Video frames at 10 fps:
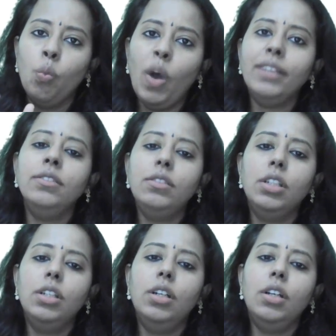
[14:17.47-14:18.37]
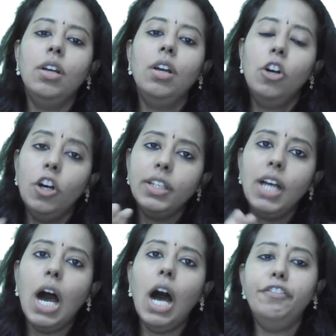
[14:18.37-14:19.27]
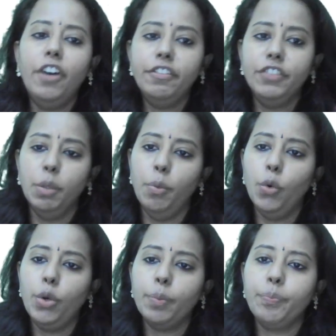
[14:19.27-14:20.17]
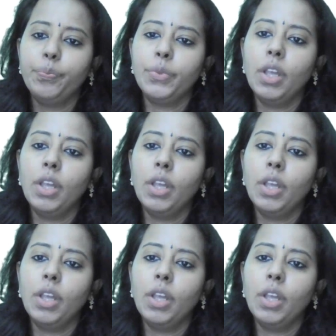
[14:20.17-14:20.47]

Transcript: 1/3 or half of the board.